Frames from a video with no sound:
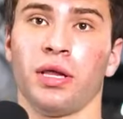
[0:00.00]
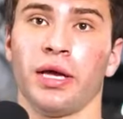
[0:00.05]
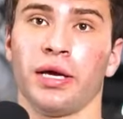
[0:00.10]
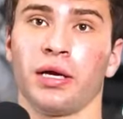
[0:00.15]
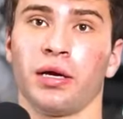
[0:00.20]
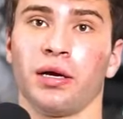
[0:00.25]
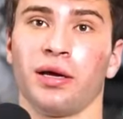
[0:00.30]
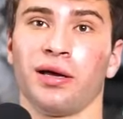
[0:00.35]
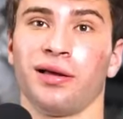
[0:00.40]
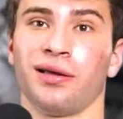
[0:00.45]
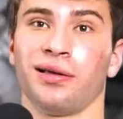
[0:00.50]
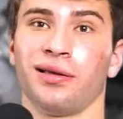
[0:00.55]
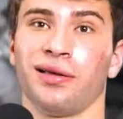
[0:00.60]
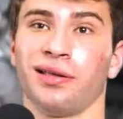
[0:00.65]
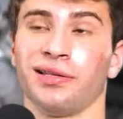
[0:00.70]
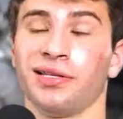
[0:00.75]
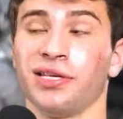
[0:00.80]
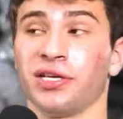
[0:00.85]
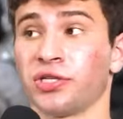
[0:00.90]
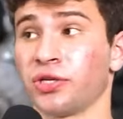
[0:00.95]
like a
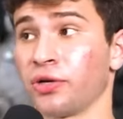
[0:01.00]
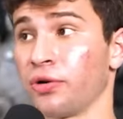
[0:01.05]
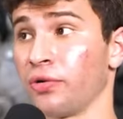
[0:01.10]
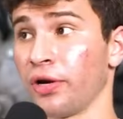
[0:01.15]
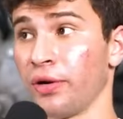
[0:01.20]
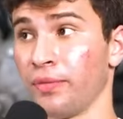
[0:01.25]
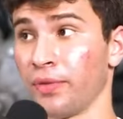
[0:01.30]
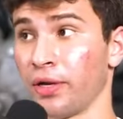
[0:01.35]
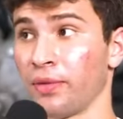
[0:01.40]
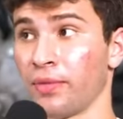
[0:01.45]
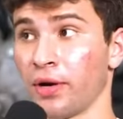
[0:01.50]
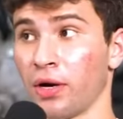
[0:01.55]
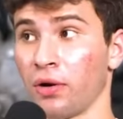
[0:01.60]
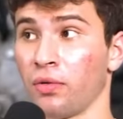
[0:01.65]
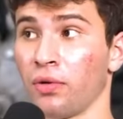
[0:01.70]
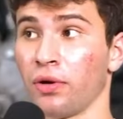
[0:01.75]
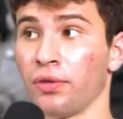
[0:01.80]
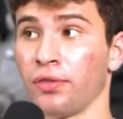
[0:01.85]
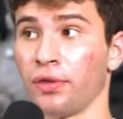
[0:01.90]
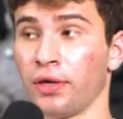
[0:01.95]
disagreement
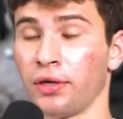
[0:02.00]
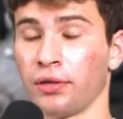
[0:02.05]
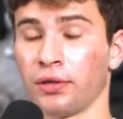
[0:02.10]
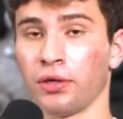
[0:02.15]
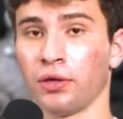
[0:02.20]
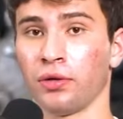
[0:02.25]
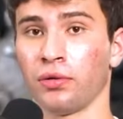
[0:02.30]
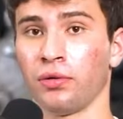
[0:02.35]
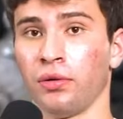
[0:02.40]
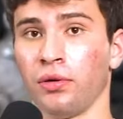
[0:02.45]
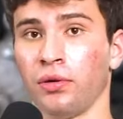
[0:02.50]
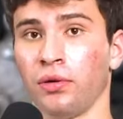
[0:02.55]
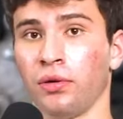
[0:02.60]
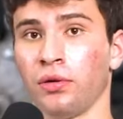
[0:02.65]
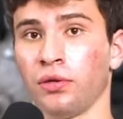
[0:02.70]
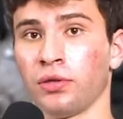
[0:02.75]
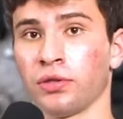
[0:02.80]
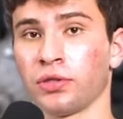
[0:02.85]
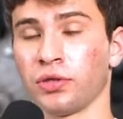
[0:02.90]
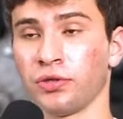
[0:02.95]
about one thing though.
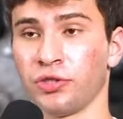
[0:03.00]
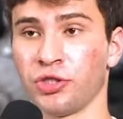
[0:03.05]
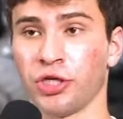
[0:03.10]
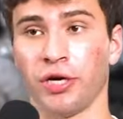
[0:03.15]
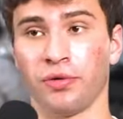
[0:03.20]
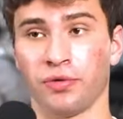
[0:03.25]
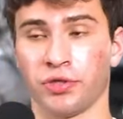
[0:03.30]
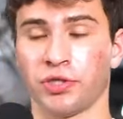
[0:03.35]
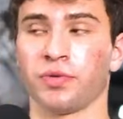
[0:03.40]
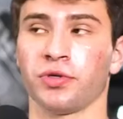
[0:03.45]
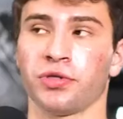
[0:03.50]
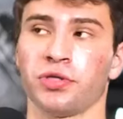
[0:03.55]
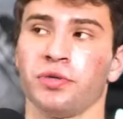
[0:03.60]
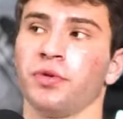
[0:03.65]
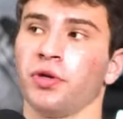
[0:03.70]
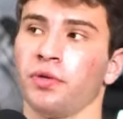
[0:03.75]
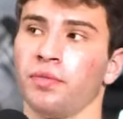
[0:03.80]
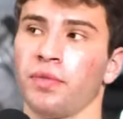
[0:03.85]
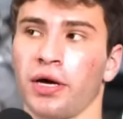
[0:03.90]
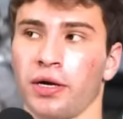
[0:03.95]
So Jay was supposed
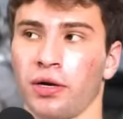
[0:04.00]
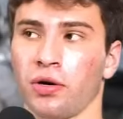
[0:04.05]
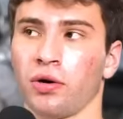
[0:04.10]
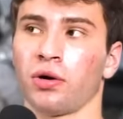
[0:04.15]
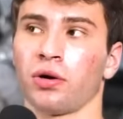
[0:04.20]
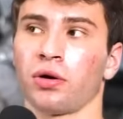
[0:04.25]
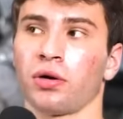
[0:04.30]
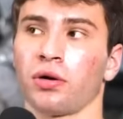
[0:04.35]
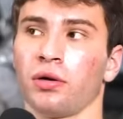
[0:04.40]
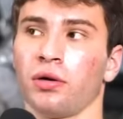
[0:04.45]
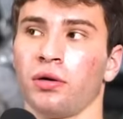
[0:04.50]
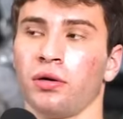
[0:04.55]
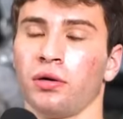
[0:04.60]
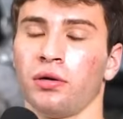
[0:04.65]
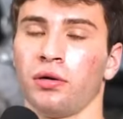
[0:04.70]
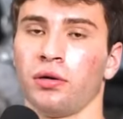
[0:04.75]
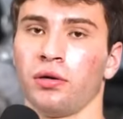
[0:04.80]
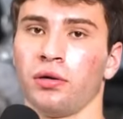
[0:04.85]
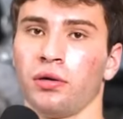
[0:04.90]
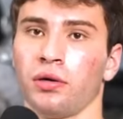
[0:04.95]
to build my car,
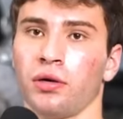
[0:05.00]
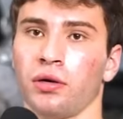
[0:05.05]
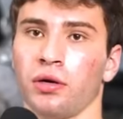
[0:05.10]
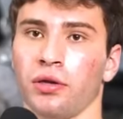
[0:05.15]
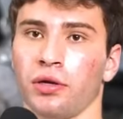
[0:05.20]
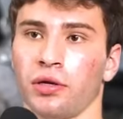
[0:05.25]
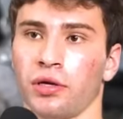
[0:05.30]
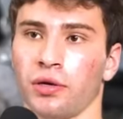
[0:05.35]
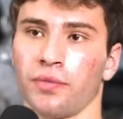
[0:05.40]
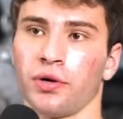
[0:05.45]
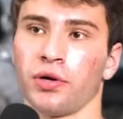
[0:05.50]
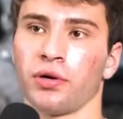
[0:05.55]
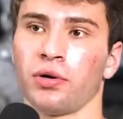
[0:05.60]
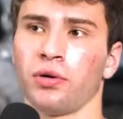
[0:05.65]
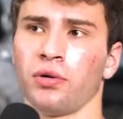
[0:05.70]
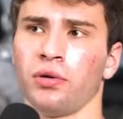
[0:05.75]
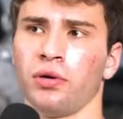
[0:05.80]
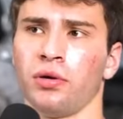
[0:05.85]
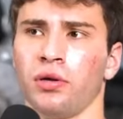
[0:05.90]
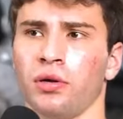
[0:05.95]
uh, the
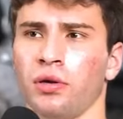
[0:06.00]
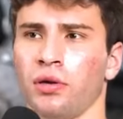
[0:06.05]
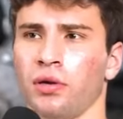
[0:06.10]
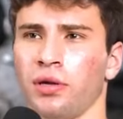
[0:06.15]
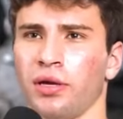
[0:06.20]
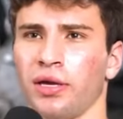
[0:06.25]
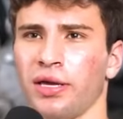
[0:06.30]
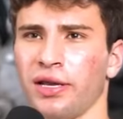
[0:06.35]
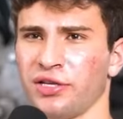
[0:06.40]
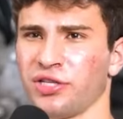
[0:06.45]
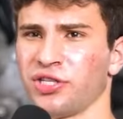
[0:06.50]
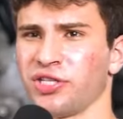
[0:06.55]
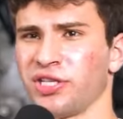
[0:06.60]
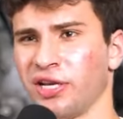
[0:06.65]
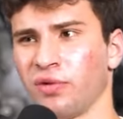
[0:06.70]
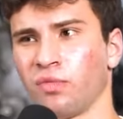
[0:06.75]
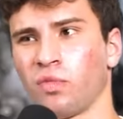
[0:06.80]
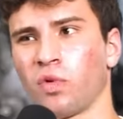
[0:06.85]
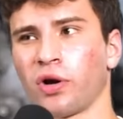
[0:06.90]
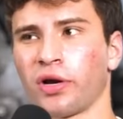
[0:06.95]
Camaro, and it just
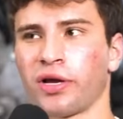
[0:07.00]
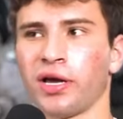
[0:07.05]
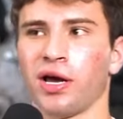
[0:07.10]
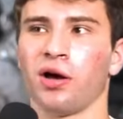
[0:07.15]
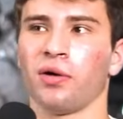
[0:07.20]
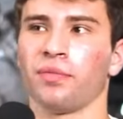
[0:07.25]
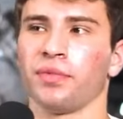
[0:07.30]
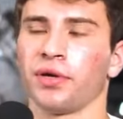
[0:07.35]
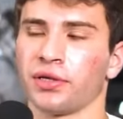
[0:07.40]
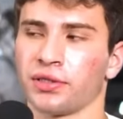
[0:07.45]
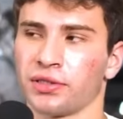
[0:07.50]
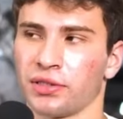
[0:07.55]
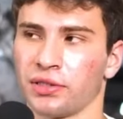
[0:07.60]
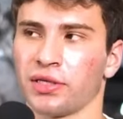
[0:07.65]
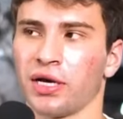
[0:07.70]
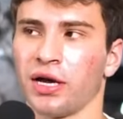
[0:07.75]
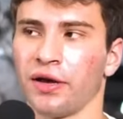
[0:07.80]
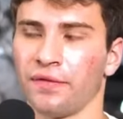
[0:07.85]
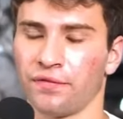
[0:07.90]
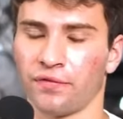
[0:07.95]
didn't work out because
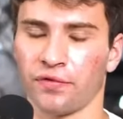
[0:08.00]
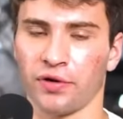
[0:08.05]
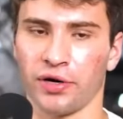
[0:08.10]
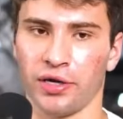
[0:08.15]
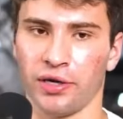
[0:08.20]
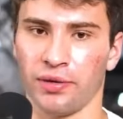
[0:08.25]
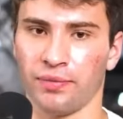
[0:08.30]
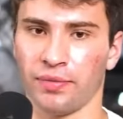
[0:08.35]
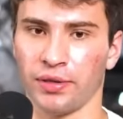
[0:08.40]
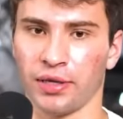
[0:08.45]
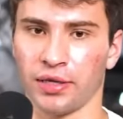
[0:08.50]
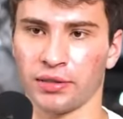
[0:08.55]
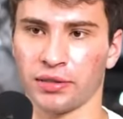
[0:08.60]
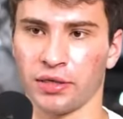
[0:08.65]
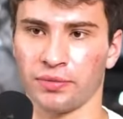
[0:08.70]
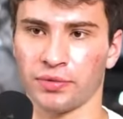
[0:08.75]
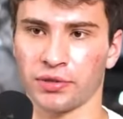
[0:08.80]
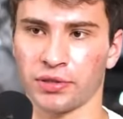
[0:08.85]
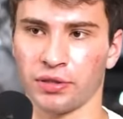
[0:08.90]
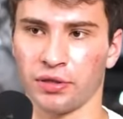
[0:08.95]
of time frame and that
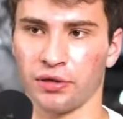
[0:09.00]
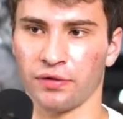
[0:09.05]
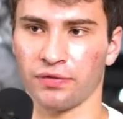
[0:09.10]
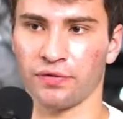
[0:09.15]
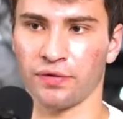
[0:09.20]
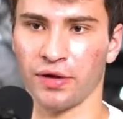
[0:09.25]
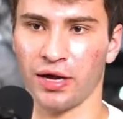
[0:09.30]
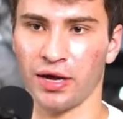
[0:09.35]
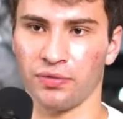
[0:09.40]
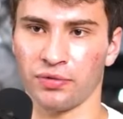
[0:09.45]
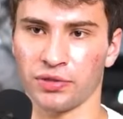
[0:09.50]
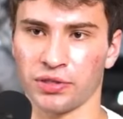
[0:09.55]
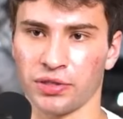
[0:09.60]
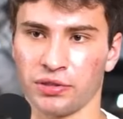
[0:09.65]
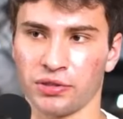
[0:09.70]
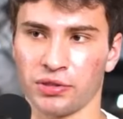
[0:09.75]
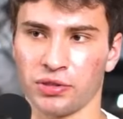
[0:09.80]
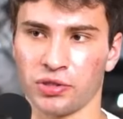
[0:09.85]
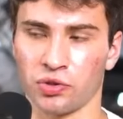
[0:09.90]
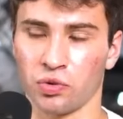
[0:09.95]
type of stuff. I was
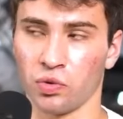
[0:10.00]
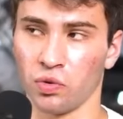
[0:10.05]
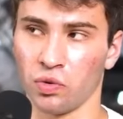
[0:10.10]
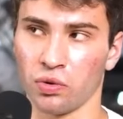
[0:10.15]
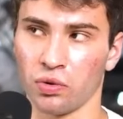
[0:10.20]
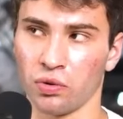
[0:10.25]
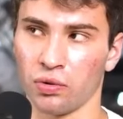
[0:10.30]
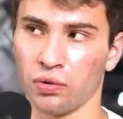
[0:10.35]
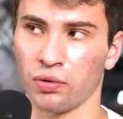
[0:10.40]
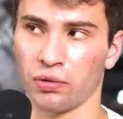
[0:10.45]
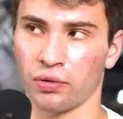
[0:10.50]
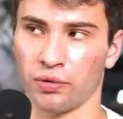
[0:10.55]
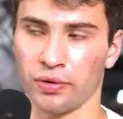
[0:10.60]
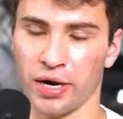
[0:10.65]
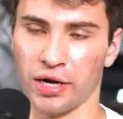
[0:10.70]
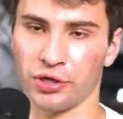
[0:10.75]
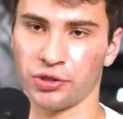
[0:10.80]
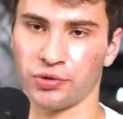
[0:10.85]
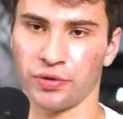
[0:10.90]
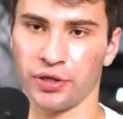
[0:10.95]
in school
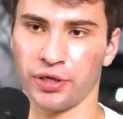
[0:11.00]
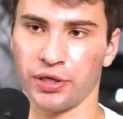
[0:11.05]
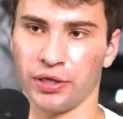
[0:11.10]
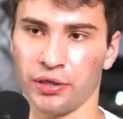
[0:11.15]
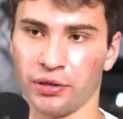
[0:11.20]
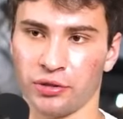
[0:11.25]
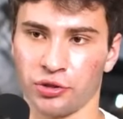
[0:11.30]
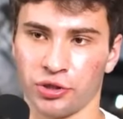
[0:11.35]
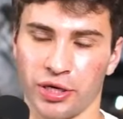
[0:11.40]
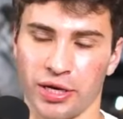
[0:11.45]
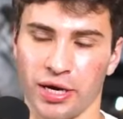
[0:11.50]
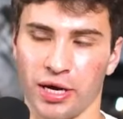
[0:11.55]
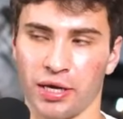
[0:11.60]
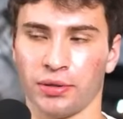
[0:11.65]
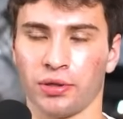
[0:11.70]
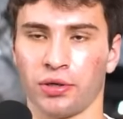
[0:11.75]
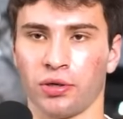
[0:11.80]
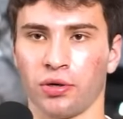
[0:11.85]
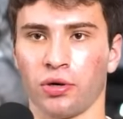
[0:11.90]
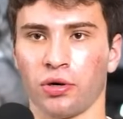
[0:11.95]
graduating. Jay
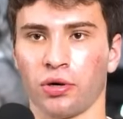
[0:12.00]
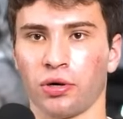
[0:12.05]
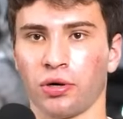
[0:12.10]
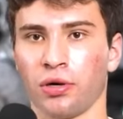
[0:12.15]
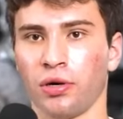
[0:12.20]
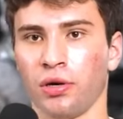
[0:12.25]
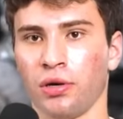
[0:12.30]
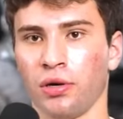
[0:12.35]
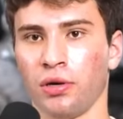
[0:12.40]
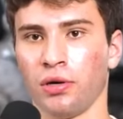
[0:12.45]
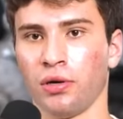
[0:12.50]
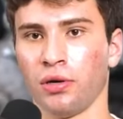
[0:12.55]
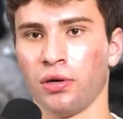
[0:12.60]
had the car.